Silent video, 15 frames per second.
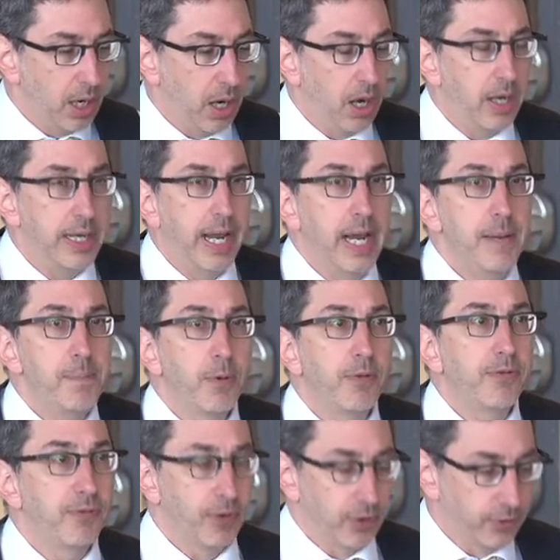On April
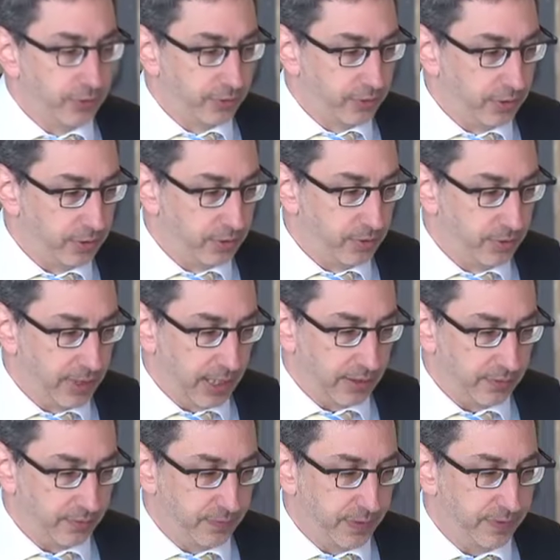1st,
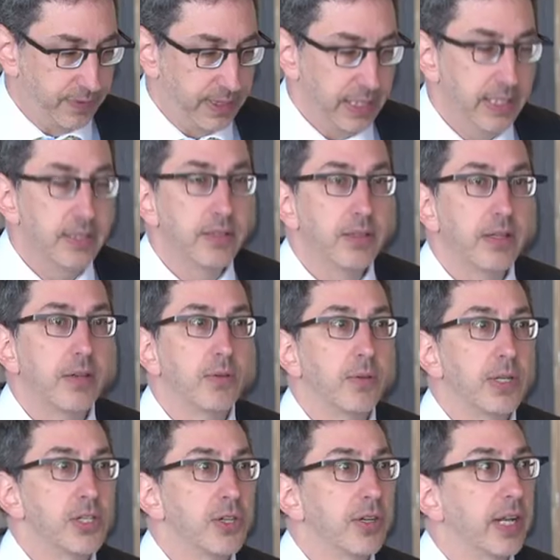2015,
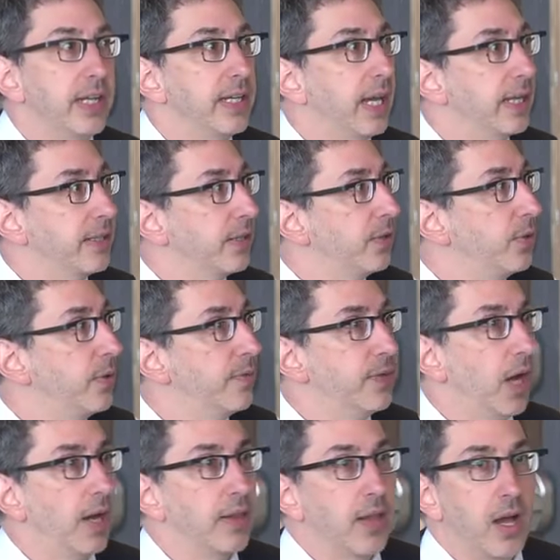Richard and Yenta, who have
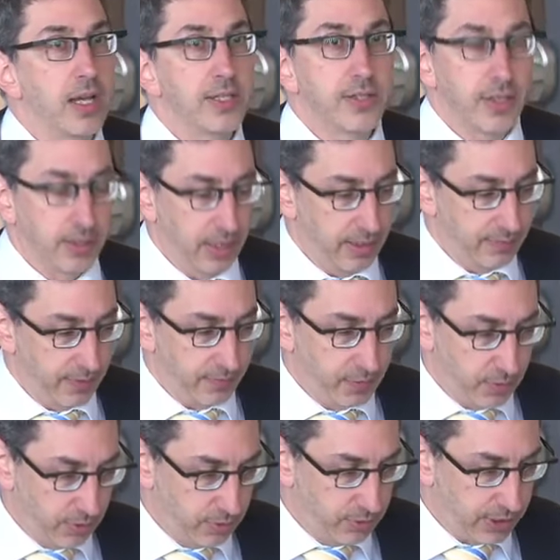not lost their love of
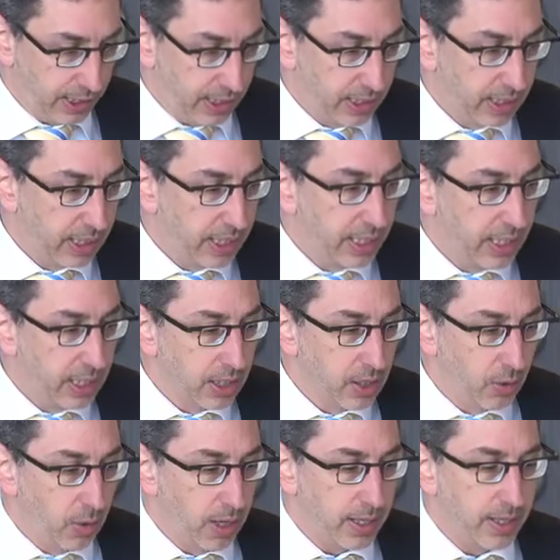cruising,
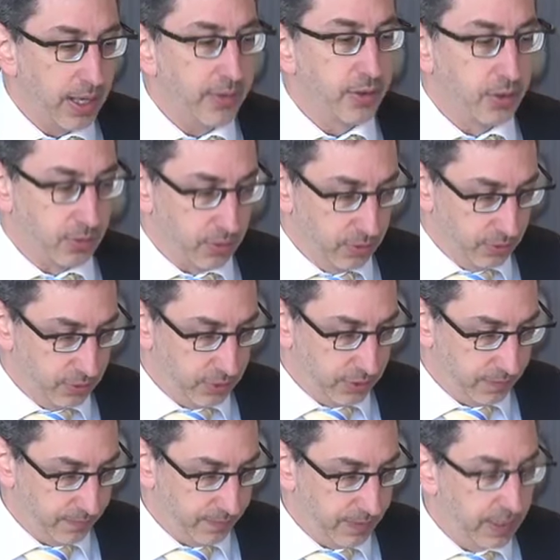go on another
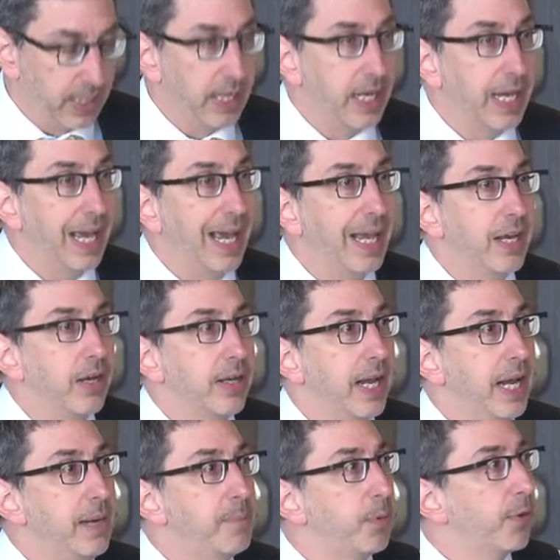cruise. And on
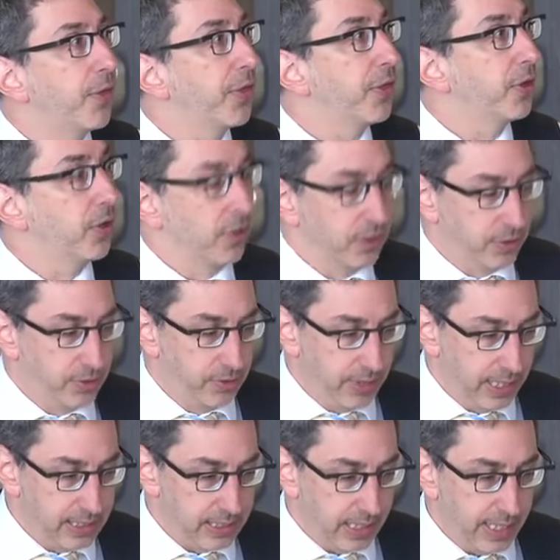April 3rd, 2
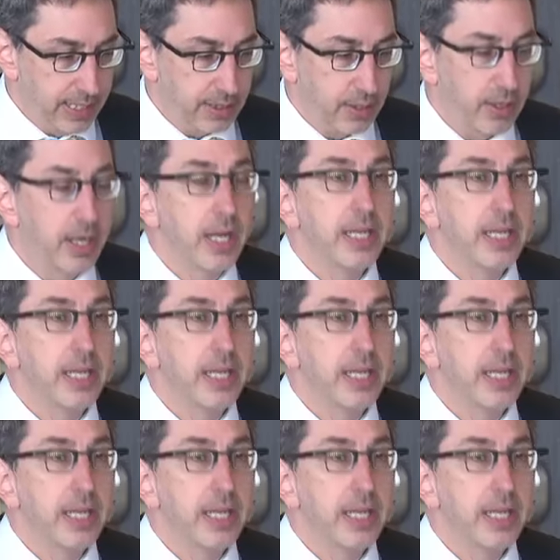days later,